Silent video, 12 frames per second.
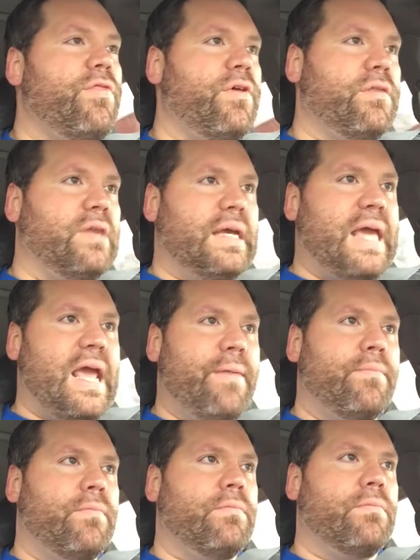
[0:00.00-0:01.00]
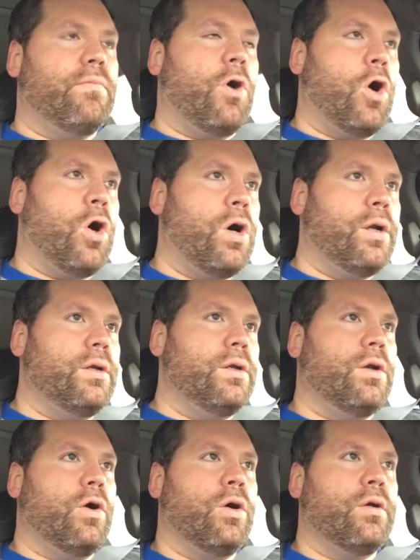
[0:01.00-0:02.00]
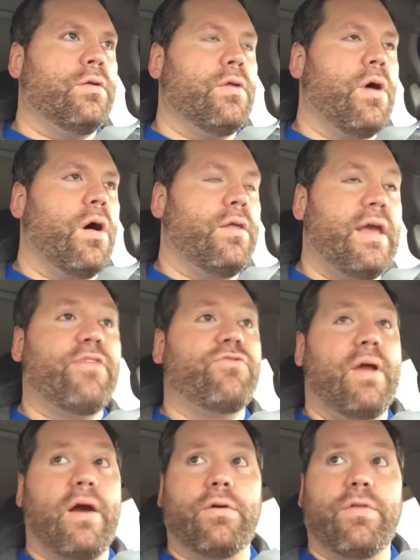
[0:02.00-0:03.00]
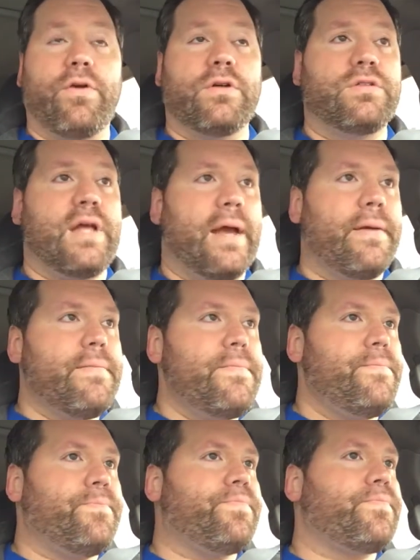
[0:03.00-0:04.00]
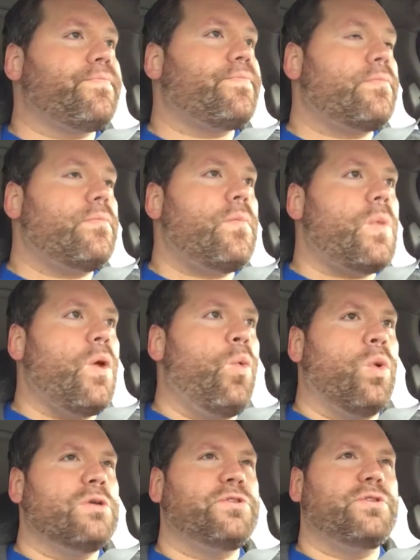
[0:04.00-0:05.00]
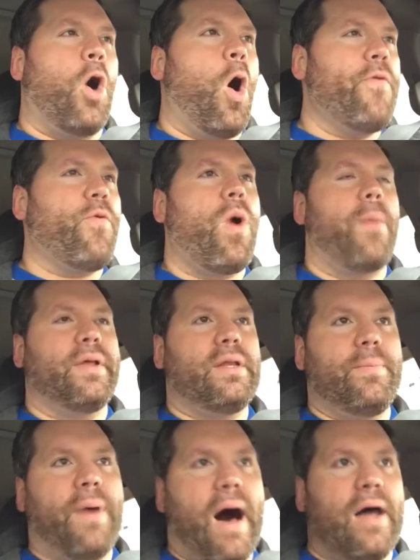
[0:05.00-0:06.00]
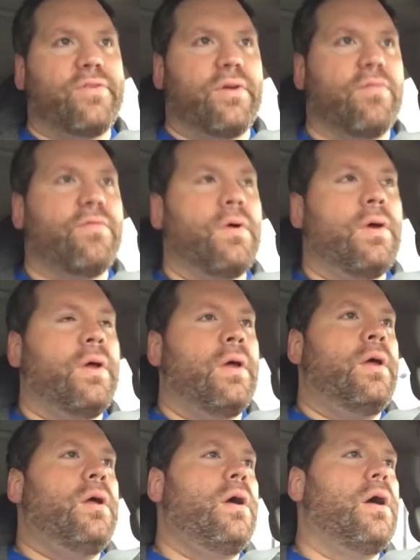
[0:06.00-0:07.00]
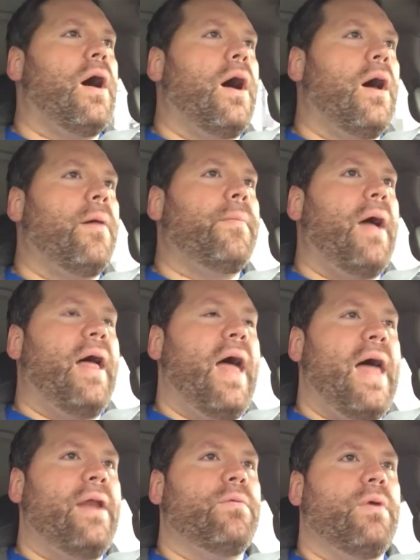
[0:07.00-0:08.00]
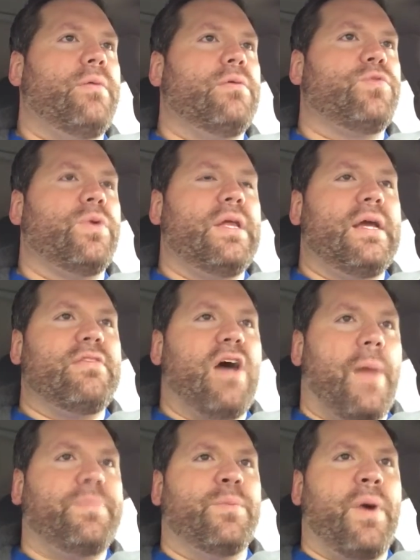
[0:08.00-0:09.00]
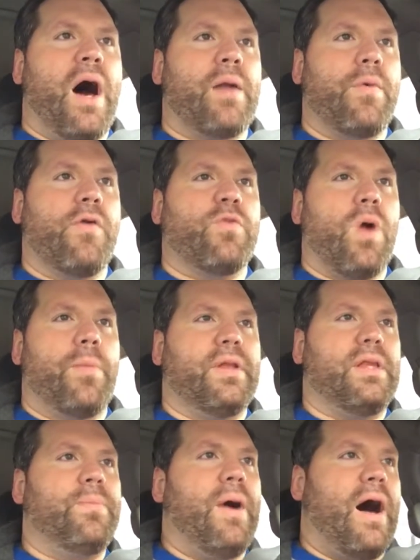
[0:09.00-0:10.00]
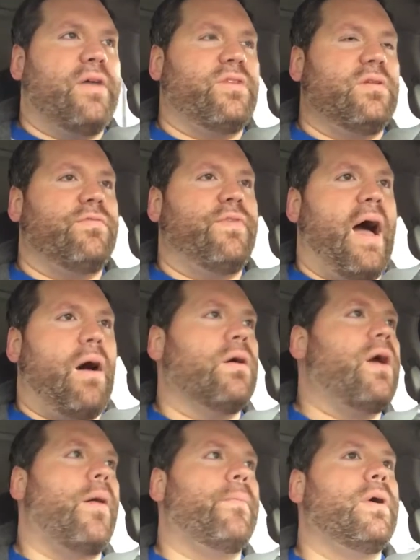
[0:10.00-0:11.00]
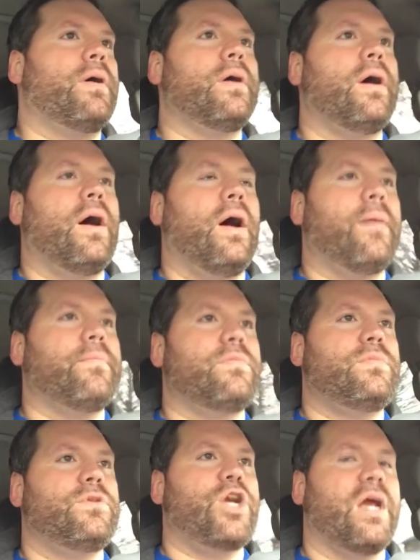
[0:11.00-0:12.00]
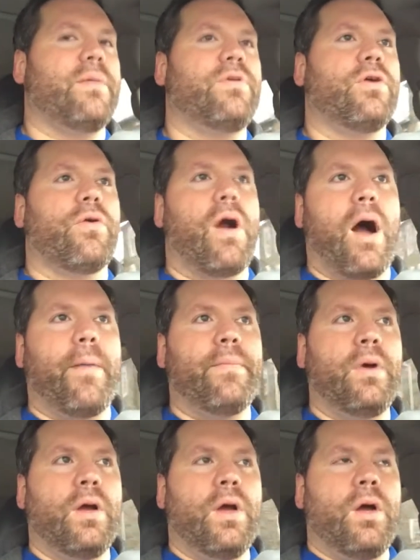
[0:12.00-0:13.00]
the game on yesterday, on Thursday, was overwhelmingly positive. And it was really a top-to-bottom overwhelmingly positive outcome. Jacob deGrom